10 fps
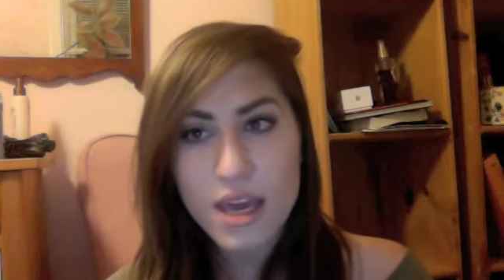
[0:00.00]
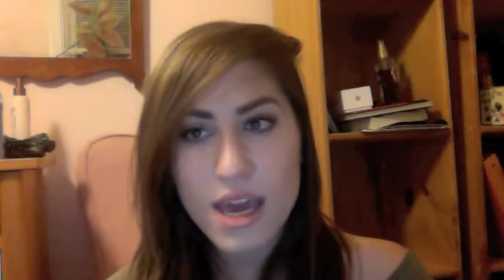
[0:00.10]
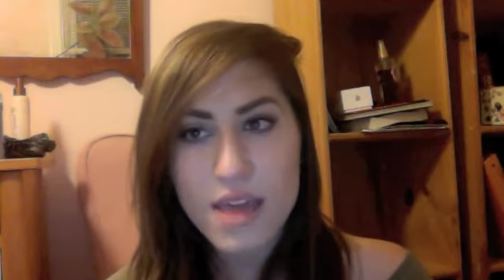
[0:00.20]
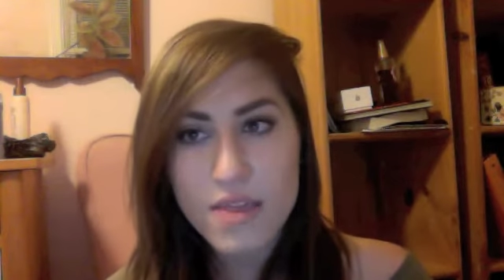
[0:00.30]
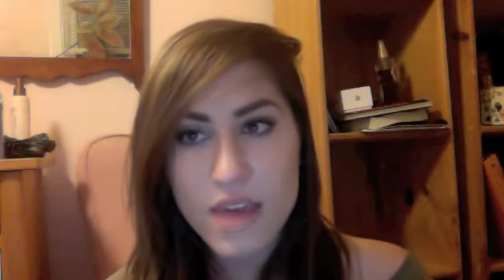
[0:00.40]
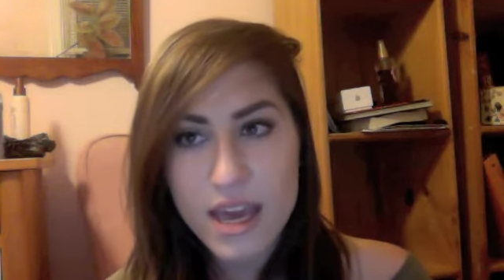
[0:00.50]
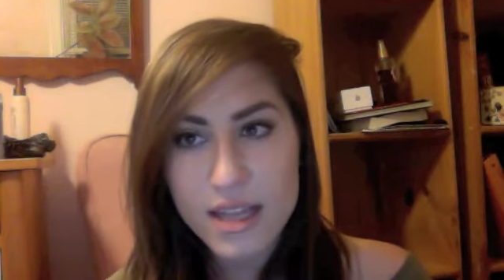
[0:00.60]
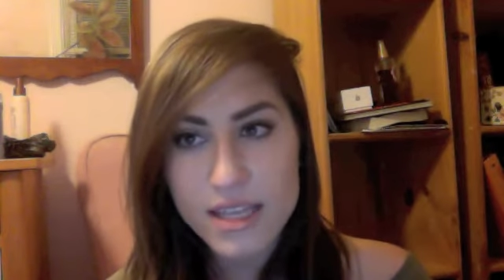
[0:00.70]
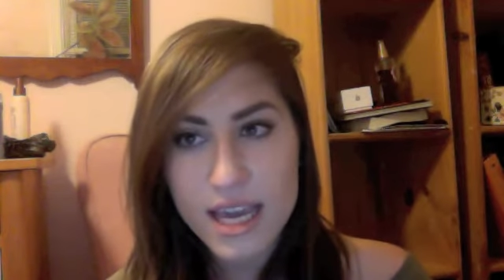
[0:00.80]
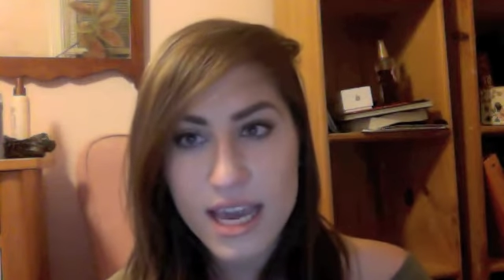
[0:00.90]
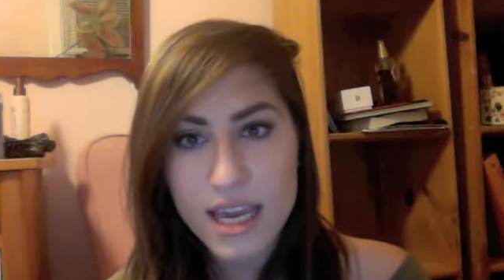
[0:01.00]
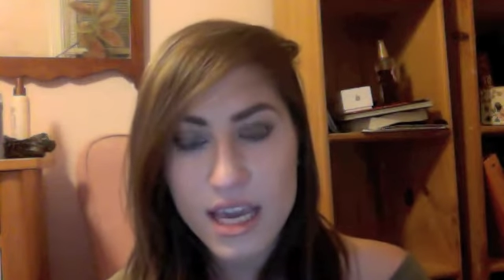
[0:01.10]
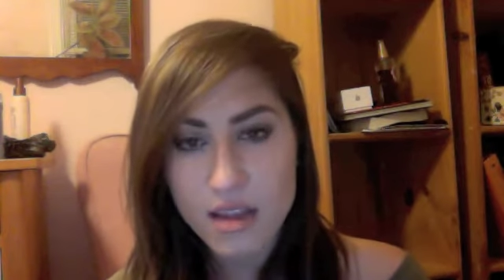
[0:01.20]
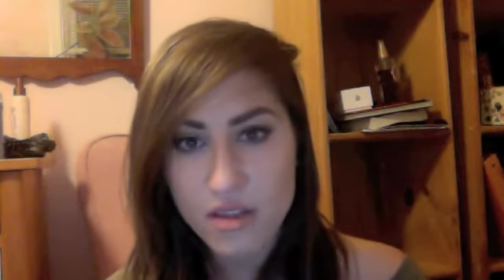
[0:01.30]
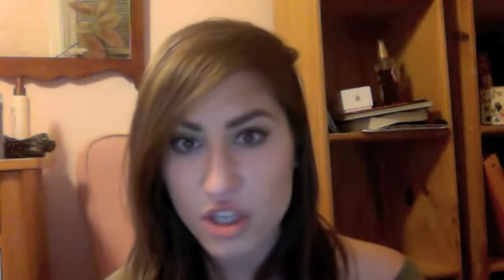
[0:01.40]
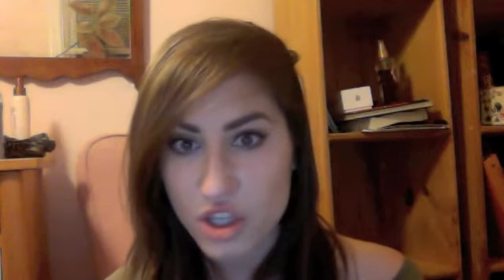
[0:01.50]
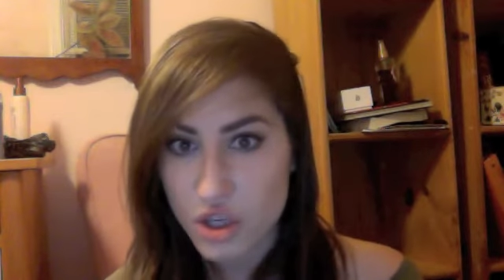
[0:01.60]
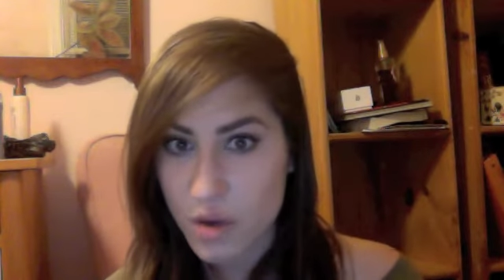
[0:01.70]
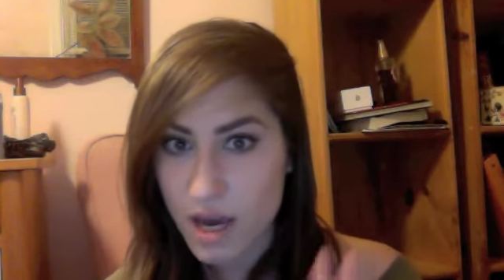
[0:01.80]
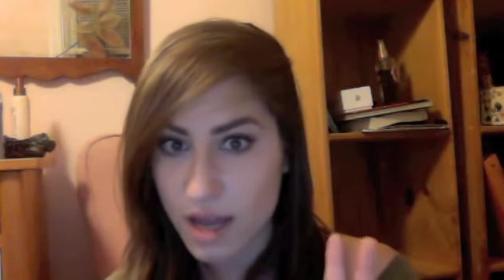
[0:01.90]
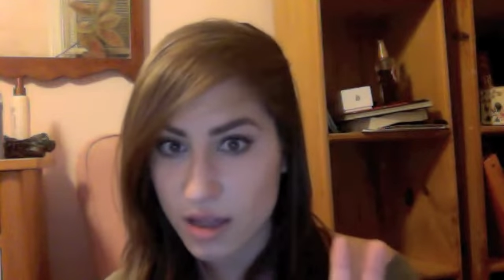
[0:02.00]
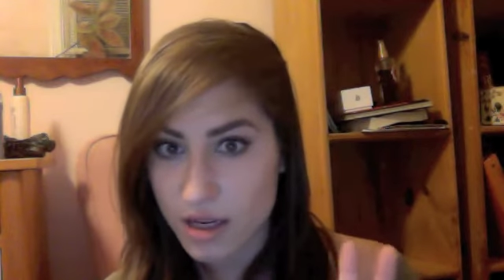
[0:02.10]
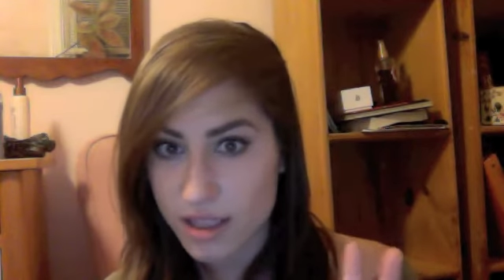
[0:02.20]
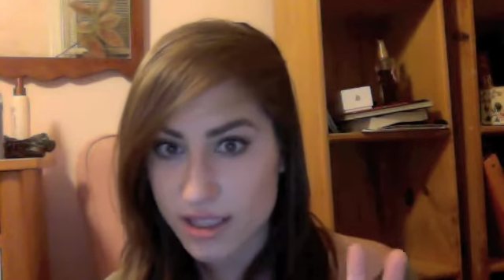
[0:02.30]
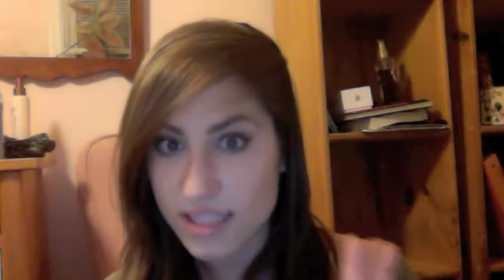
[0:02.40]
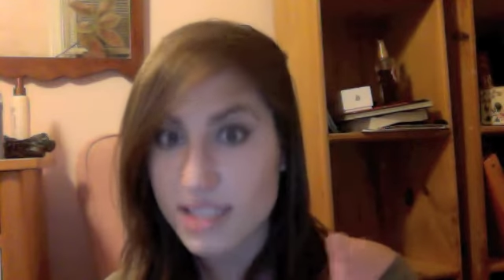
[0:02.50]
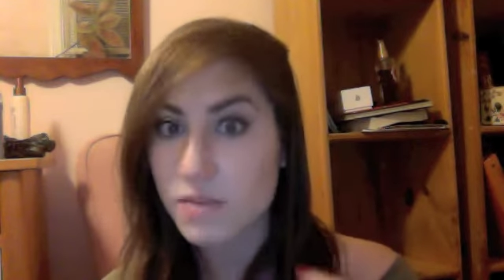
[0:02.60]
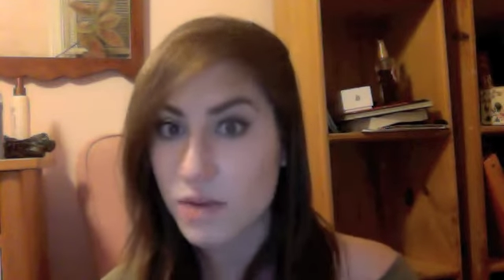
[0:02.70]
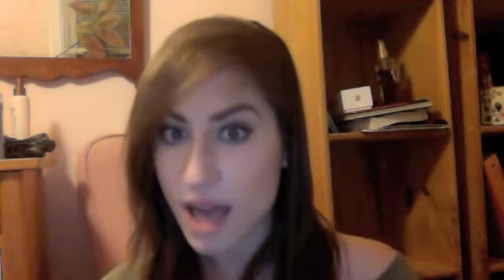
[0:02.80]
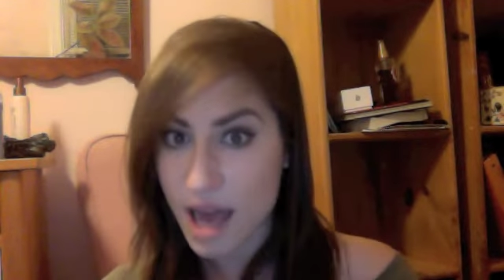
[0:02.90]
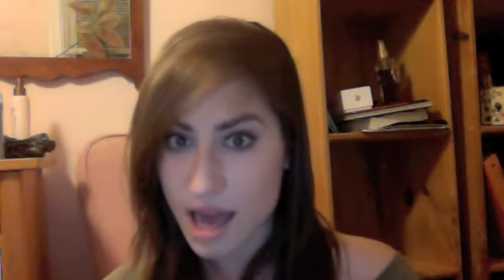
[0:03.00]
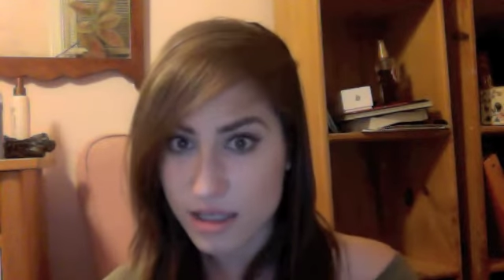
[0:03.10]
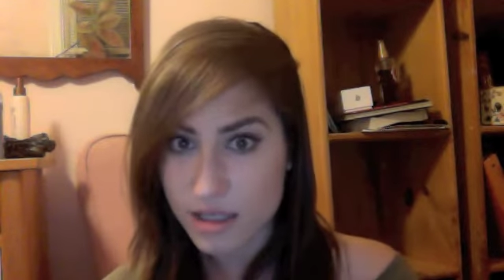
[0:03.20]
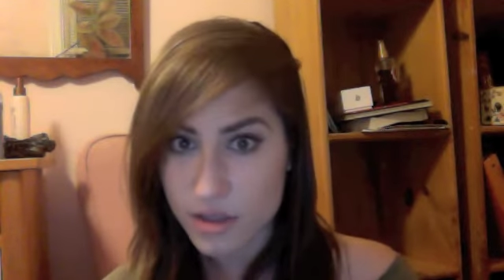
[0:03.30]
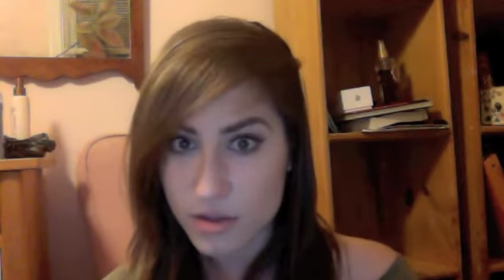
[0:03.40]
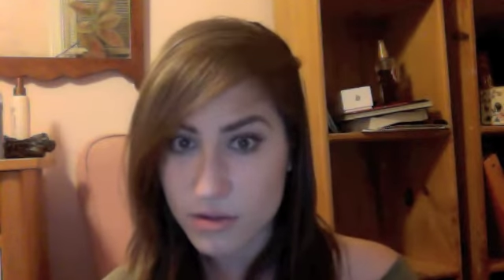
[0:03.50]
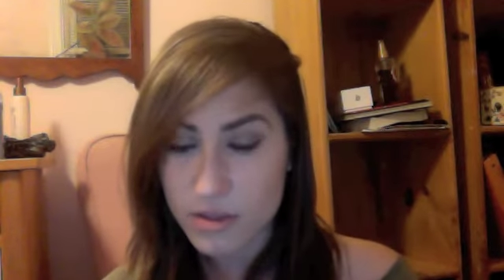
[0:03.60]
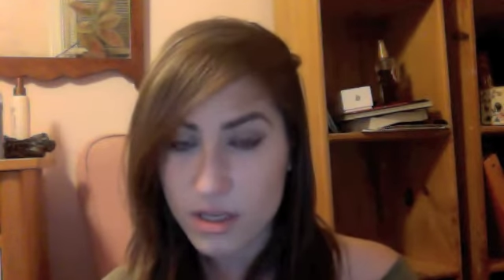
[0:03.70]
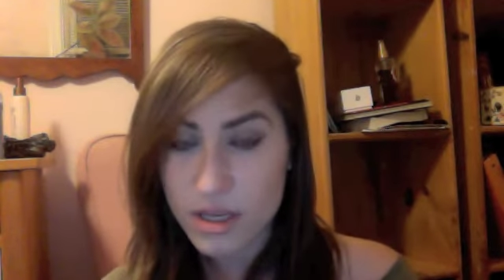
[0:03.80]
and then taking the two colors. This is what I do,